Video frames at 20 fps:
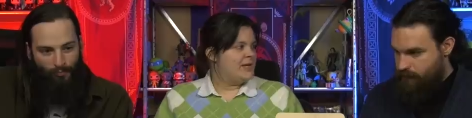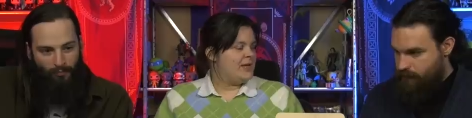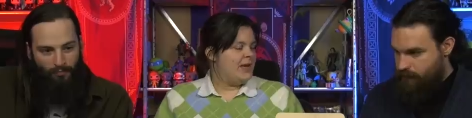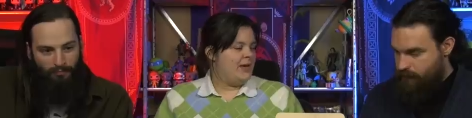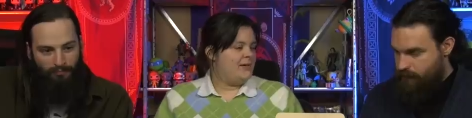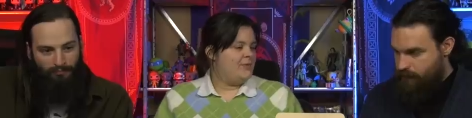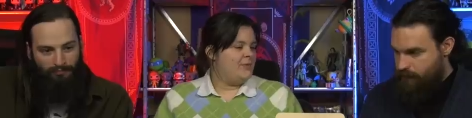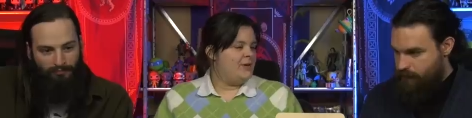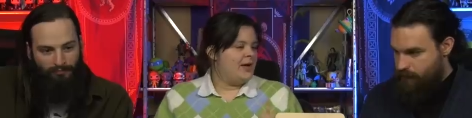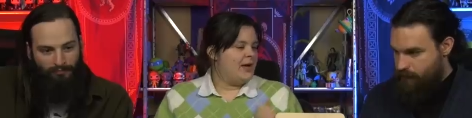Speaker 1: like,
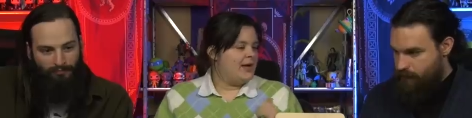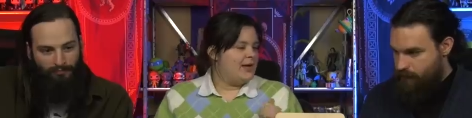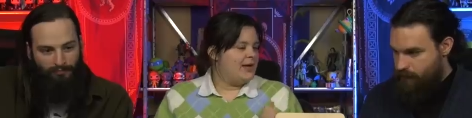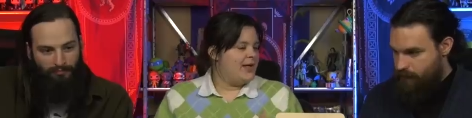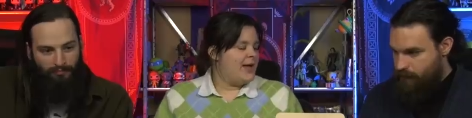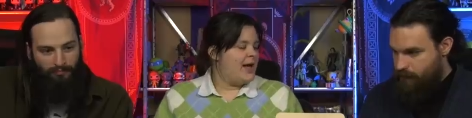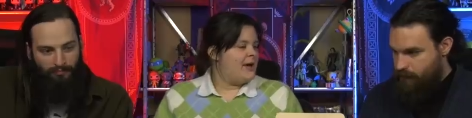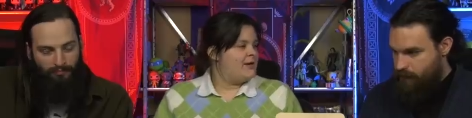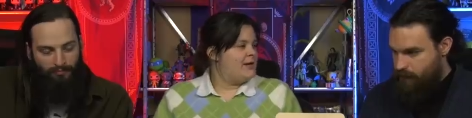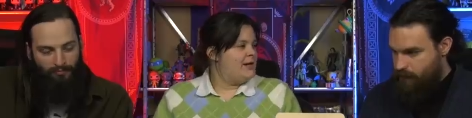"Hey, we got to
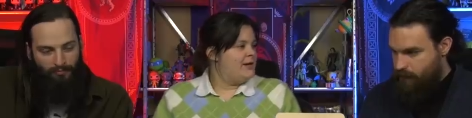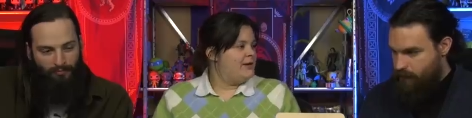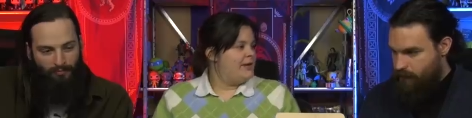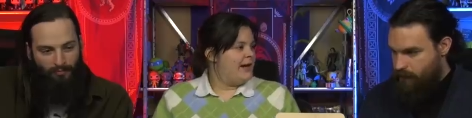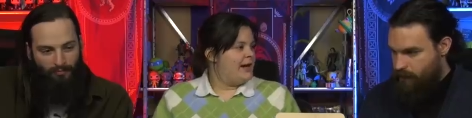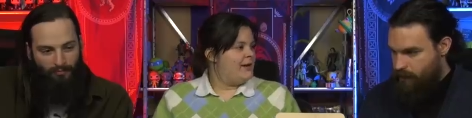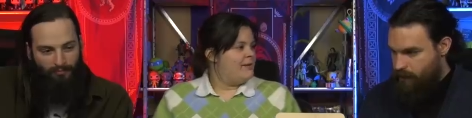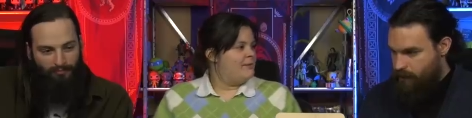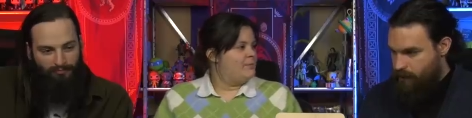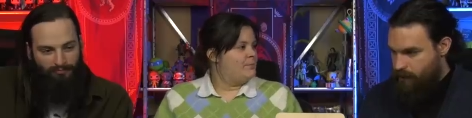get out of here
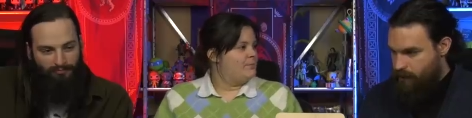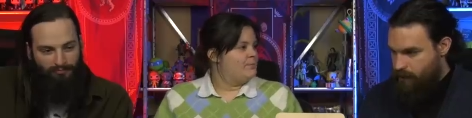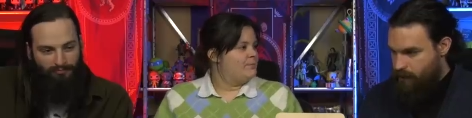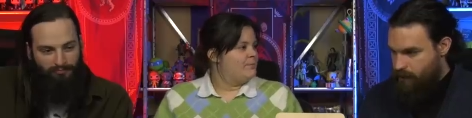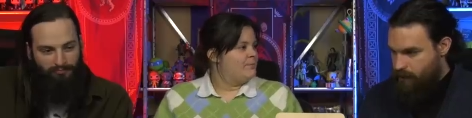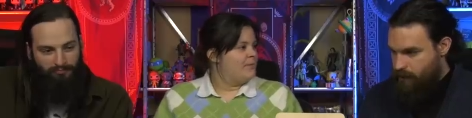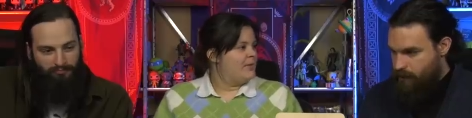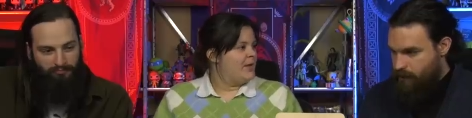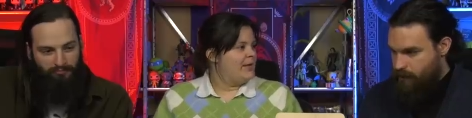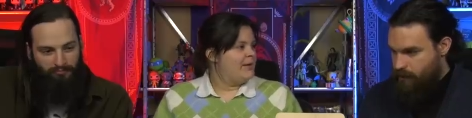now."
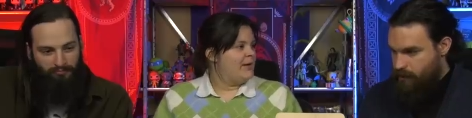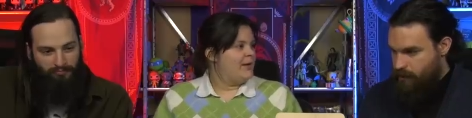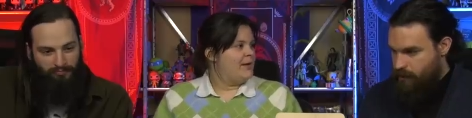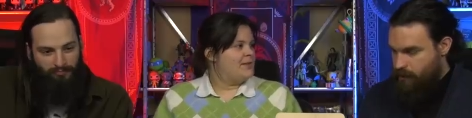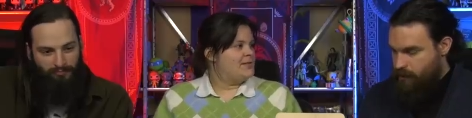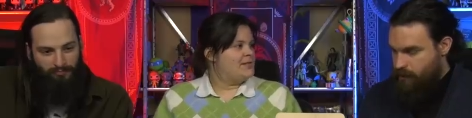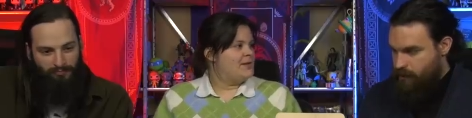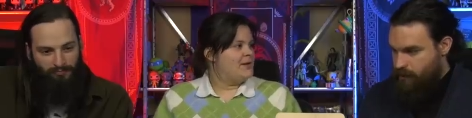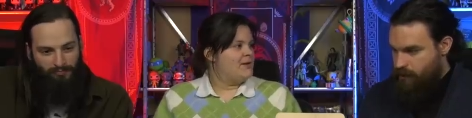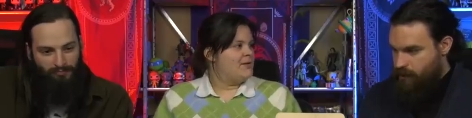And
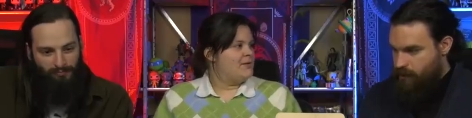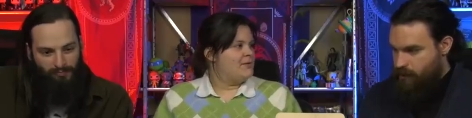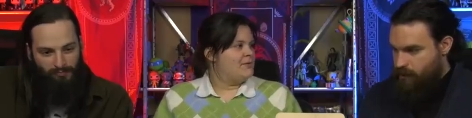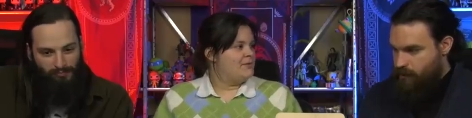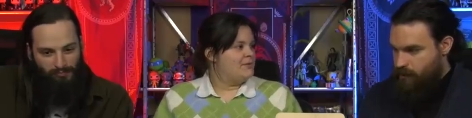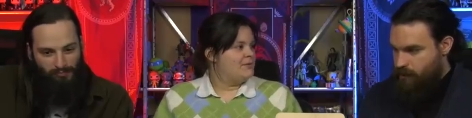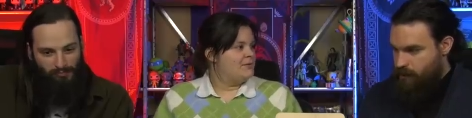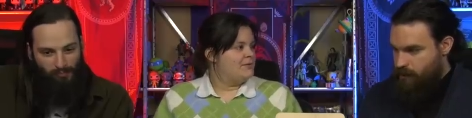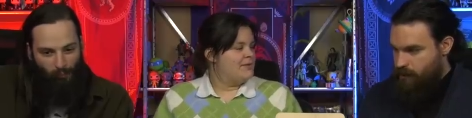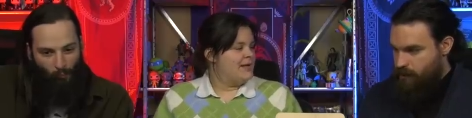
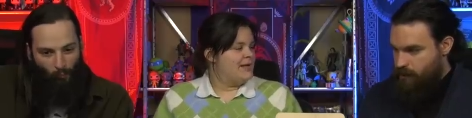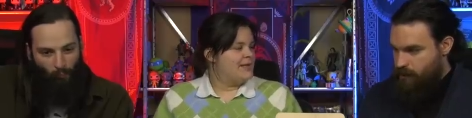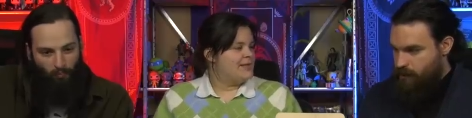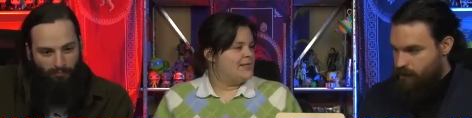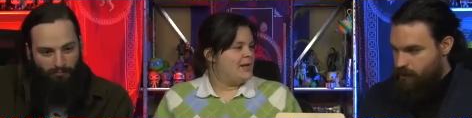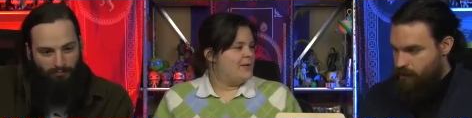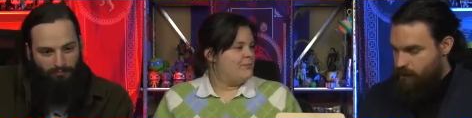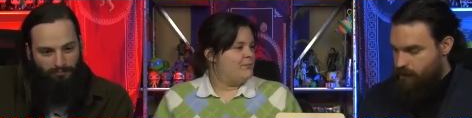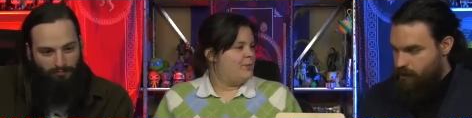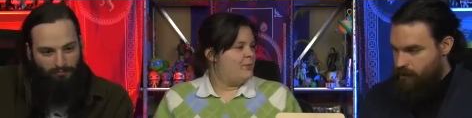also, at
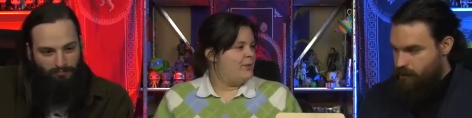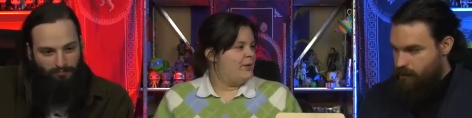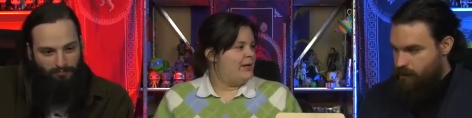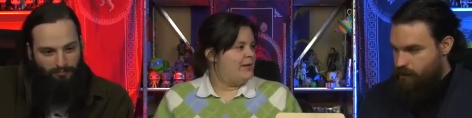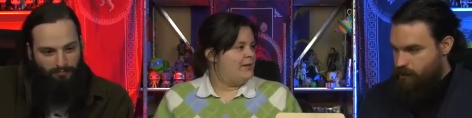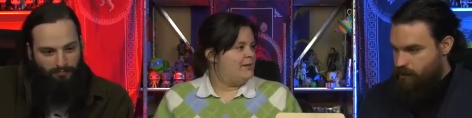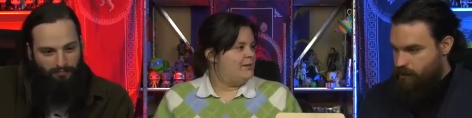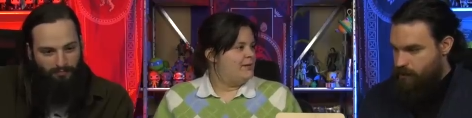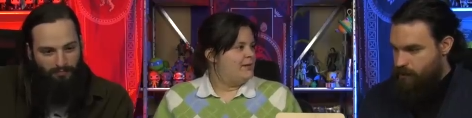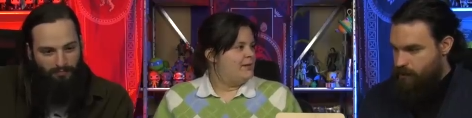some
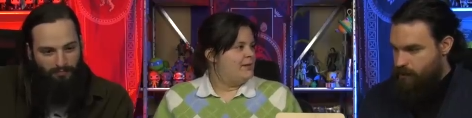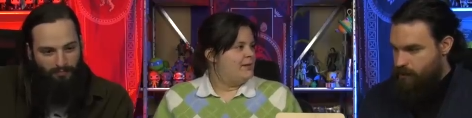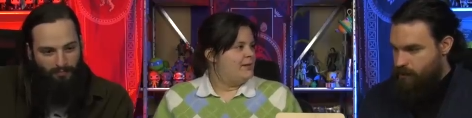point,